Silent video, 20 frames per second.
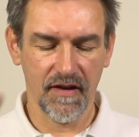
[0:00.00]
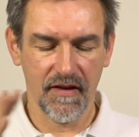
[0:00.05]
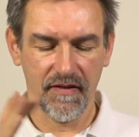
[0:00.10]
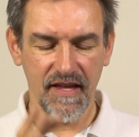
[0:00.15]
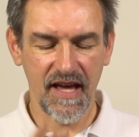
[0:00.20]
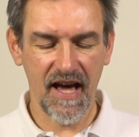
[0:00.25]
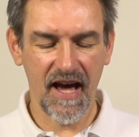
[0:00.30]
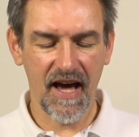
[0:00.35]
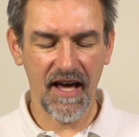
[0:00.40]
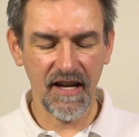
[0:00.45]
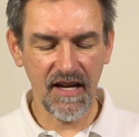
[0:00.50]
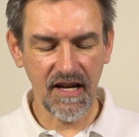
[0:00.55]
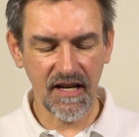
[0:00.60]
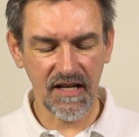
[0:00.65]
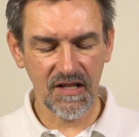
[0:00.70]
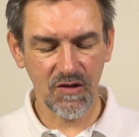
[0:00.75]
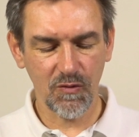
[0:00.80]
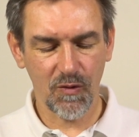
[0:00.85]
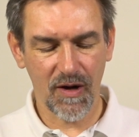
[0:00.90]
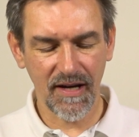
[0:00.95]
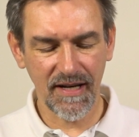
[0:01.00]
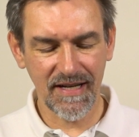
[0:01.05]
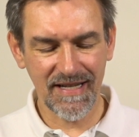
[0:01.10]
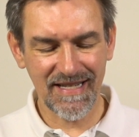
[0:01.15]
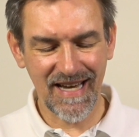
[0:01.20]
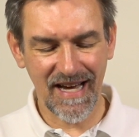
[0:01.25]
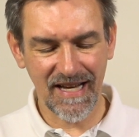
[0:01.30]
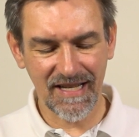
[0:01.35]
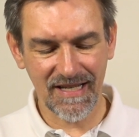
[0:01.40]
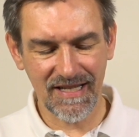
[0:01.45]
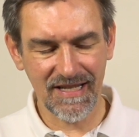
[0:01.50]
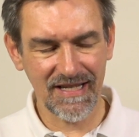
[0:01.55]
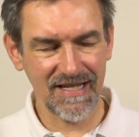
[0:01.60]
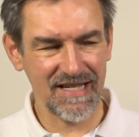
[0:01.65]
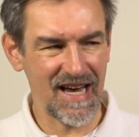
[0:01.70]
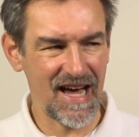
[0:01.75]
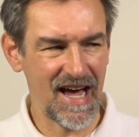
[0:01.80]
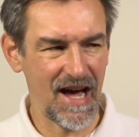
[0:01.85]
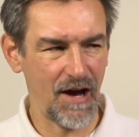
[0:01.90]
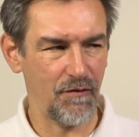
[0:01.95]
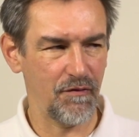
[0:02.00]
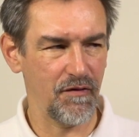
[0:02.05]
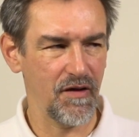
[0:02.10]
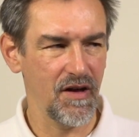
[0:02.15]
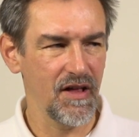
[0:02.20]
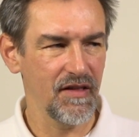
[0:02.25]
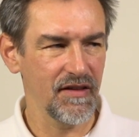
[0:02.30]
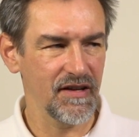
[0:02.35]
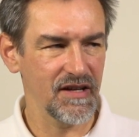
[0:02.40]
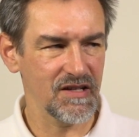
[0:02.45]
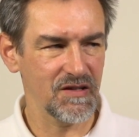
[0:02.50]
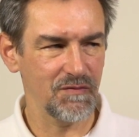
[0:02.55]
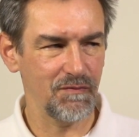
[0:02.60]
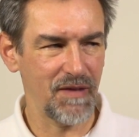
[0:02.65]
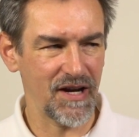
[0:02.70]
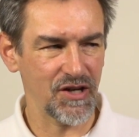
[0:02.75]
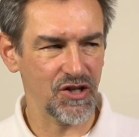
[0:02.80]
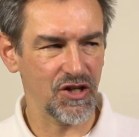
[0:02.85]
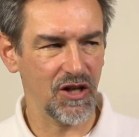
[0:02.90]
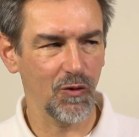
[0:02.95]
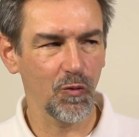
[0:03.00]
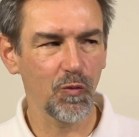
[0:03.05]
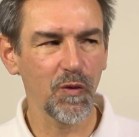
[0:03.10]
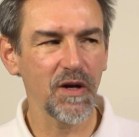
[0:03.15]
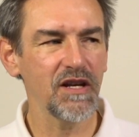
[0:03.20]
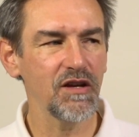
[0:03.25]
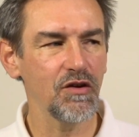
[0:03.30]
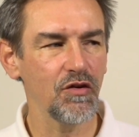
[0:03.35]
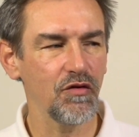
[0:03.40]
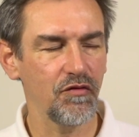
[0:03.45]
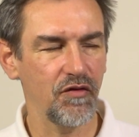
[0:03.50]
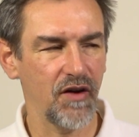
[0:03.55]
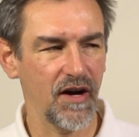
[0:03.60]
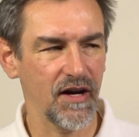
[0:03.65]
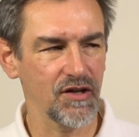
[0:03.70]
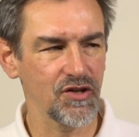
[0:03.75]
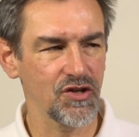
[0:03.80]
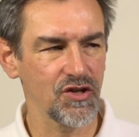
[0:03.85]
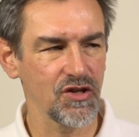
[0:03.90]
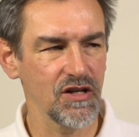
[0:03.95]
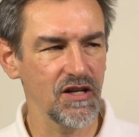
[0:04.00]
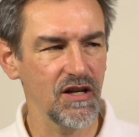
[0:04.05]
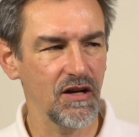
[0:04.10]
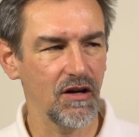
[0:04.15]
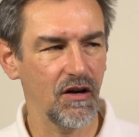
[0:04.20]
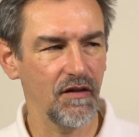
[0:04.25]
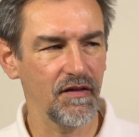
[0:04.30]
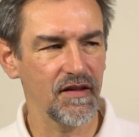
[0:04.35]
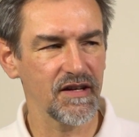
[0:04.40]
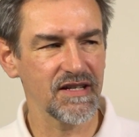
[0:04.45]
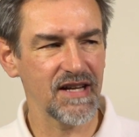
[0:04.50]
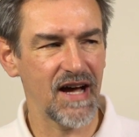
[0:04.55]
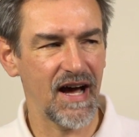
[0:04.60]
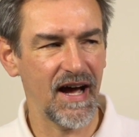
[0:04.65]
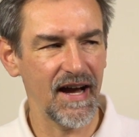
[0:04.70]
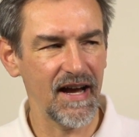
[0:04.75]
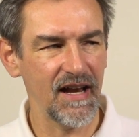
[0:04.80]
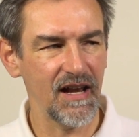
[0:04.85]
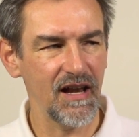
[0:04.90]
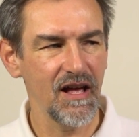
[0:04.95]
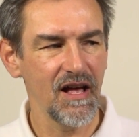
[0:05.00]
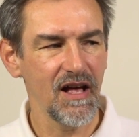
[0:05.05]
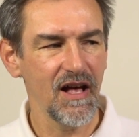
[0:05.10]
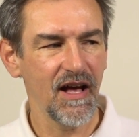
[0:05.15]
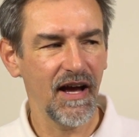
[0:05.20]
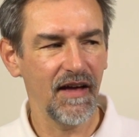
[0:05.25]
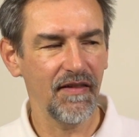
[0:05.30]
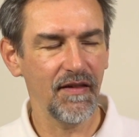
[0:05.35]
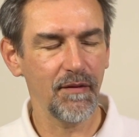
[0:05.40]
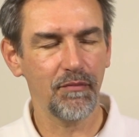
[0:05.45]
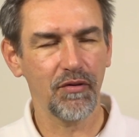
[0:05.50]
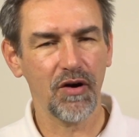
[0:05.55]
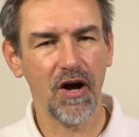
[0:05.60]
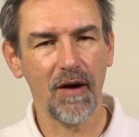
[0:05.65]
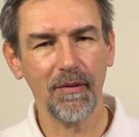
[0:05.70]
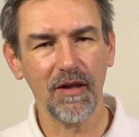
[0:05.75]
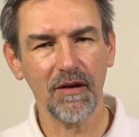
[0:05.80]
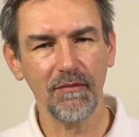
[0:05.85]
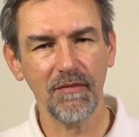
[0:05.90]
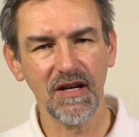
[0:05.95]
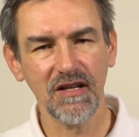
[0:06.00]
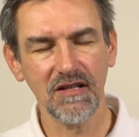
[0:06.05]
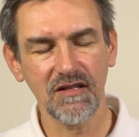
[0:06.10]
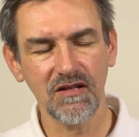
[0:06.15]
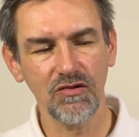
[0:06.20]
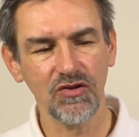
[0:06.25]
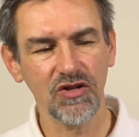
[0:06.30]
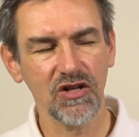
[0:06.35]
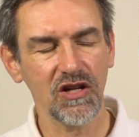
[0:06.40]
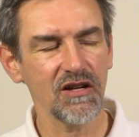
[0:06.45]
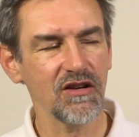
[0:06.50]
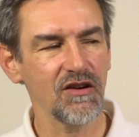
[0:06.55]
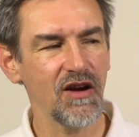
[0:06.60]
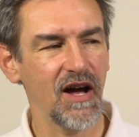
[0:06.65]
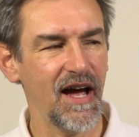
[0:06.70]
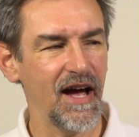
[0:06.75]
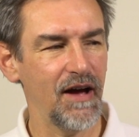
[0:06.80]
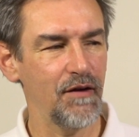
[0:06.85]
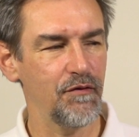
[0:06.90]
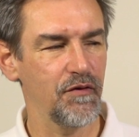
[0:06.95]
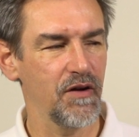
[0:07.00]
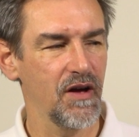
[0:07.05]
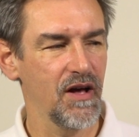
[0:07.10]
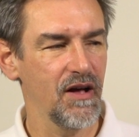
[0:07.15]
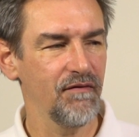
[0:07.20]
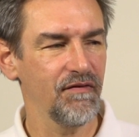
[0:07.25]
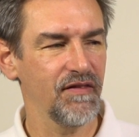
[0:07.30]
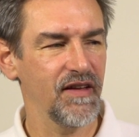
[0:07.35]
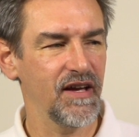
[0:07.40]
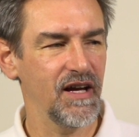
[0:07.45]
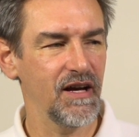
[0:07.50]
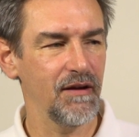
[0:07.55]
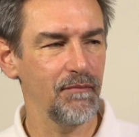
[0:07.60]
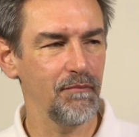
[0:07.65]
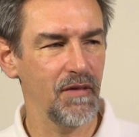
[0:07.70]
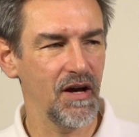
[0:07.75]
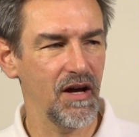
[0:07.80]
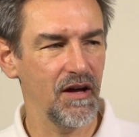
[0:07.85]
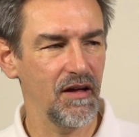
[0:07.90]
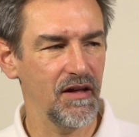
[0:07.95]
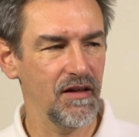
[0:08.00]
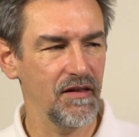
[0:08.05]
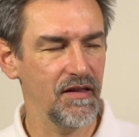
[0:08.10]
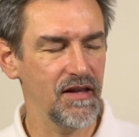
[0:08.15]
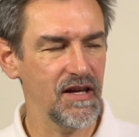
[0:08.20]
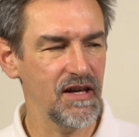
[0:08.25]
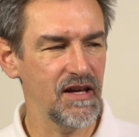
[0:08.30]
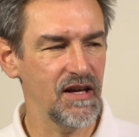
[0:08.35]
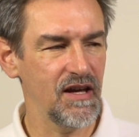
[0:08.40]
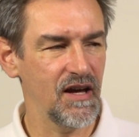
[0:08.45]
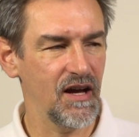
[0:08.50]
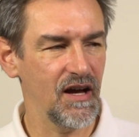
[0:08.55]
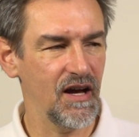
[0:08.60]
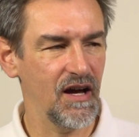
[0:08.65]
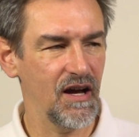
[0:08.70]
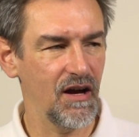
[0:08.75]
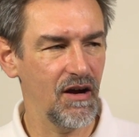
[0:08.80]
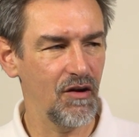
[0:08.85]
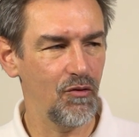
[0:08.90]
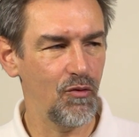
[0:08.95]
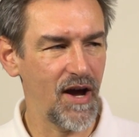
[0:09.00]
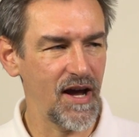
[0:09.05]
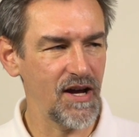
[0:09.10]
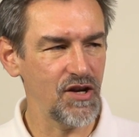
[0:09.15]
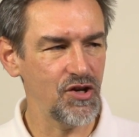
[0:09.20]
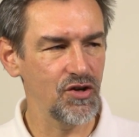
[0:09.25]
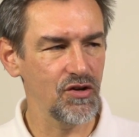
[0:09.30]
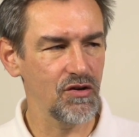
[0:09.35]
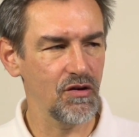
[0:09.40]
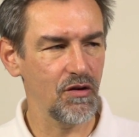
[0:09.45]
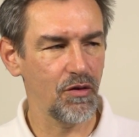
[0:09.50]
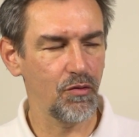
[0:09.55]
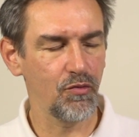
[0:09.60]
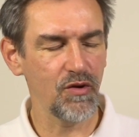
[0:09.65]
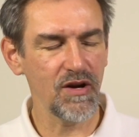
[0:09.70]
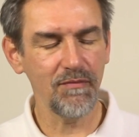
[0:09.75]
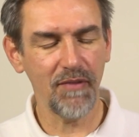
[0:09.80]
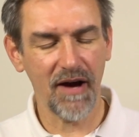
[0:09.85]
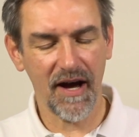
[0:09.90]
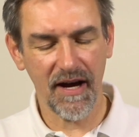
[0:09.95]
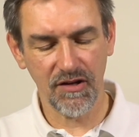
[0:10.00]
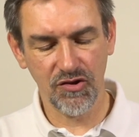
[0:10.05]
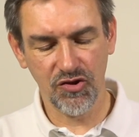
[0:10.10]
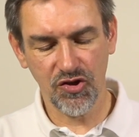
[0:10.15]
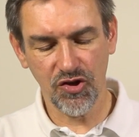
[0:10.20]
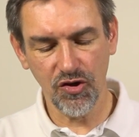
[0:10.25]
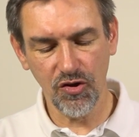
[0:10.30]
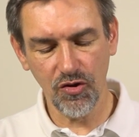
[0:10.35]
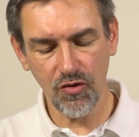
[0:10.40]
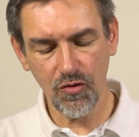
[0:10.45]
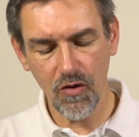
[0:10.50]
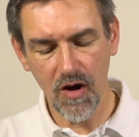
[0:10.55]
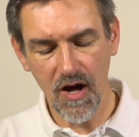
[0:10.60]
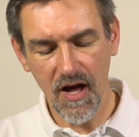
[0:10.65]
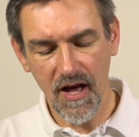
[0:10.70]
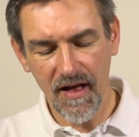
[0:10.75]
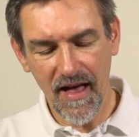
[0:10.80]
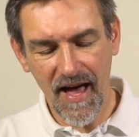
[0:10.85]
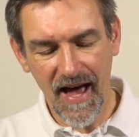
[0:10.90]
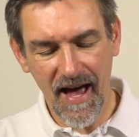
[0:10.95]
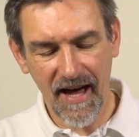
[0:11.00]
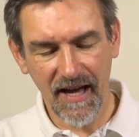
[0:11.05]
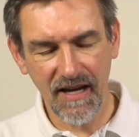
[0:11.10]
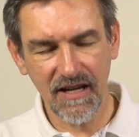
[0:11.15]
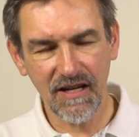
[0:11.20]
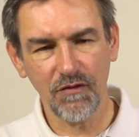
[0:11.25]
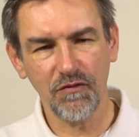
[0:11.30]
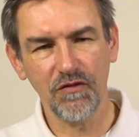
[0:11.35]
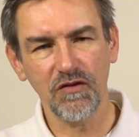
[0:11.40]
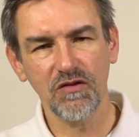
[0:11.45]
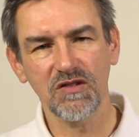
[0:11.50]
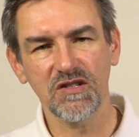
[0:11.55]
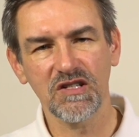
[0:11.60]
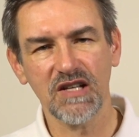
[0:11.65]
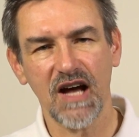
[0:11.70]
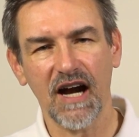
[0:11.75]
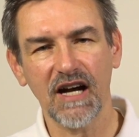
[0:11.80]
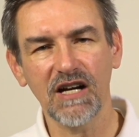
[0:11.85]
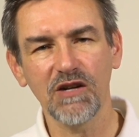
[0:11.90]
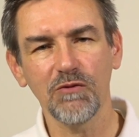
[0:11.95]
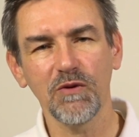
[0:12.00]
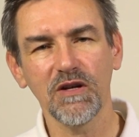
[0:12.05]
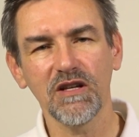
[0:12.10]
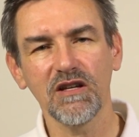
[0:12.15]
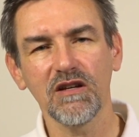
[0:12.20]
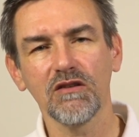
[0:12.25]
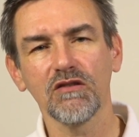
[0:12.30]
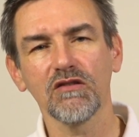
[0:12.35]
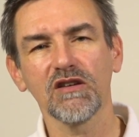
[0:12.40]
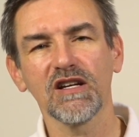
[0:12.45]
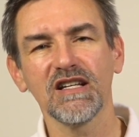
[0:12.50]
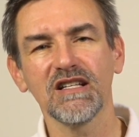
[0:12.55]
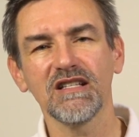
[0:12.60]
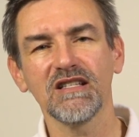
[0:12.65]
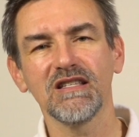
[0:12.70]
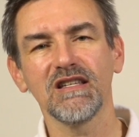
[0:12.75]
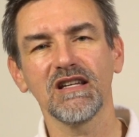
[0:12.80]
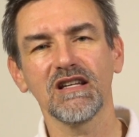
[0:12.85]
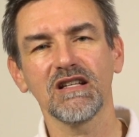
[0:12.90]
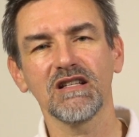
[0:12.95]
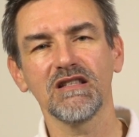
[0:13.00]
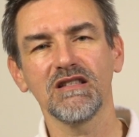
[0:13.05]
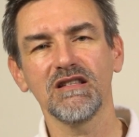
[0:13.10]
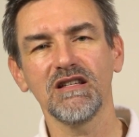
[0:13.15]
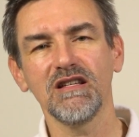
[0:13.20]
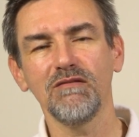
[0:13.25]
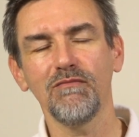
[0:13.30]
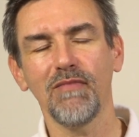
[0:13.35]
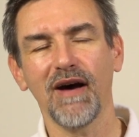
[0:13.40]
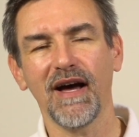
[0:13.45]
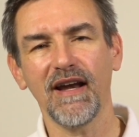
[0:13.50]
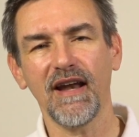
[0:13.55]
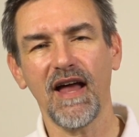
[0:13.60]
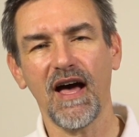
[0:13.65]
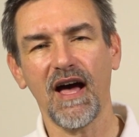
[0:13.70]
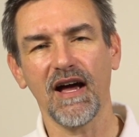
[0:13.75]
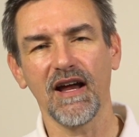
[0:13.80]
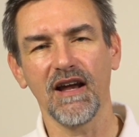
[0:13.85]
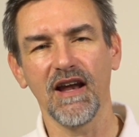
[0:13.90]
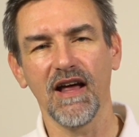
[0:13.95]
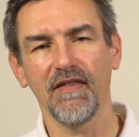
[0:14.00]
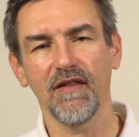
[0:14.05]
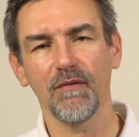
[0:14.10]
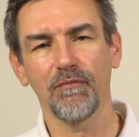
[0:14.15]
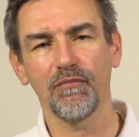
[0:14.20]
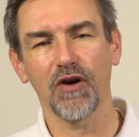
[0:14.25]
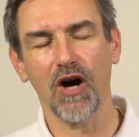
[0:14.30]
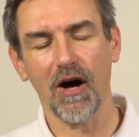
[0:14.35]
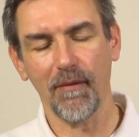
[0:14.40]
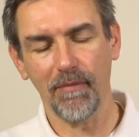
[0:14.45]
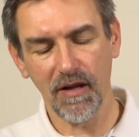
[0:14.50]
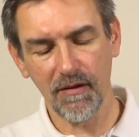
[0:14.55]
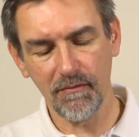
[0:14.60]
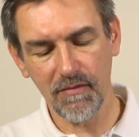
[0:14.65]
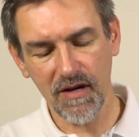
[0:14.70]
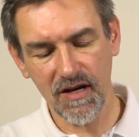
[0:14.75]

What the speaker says: The NX1 doesn't have a special video function here on the dial, and the problem is usually you have the ratio 3:2, and if you start a video you get 16:9, and the problem